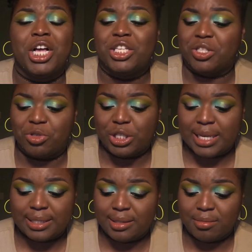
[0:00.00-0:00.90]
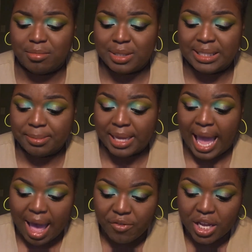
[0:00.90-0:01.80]
So just simply
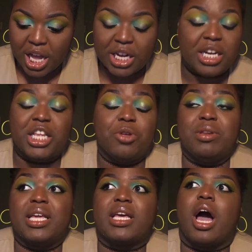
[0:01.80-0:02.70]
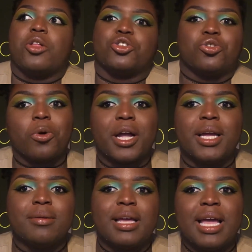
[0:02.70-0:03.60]
having a unique color
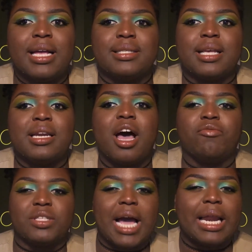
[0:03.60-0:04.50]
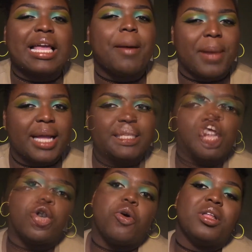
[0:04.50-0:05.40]
story is enough to kind of get my
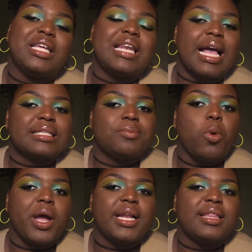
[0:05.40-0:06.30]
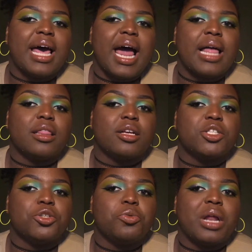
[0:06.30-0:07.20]
attention. So the next point that I look
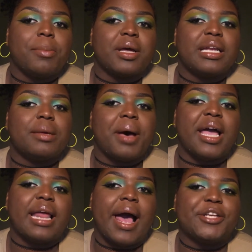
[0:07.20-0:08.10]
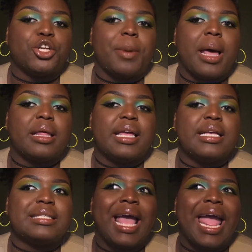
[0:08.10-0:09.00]
to when I'm looking to buy an eyeshadow palette
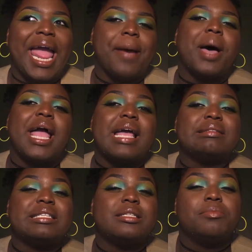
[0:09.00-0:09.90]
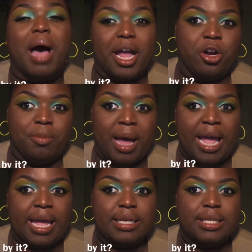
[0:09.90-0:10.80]
is, am I inspired by
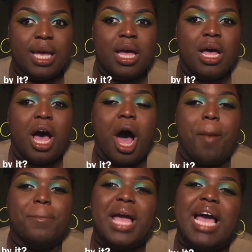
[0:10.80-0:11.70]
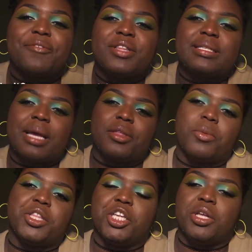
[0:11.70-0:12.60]
it? Kind of in the same thing
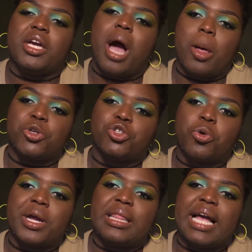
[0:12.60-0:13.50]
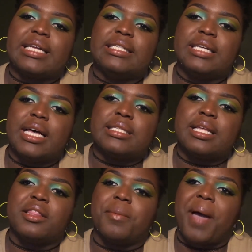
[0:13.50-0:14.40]
with the unique color story, like does
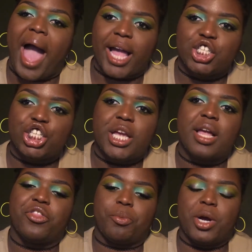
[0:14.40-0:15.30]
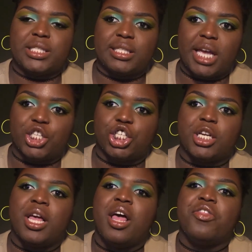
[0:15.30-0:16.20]
the packaging, the
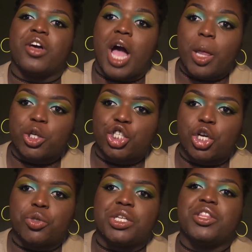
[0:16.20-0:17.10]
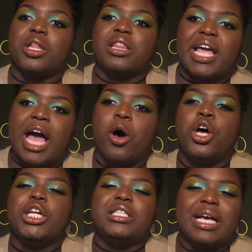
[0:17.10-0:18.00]
presentation, the colors chosen, the layout,
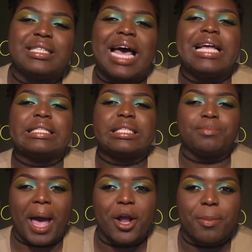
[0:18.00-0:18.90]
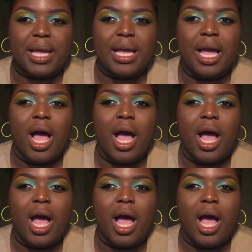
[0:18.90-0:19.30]
does that inspire me?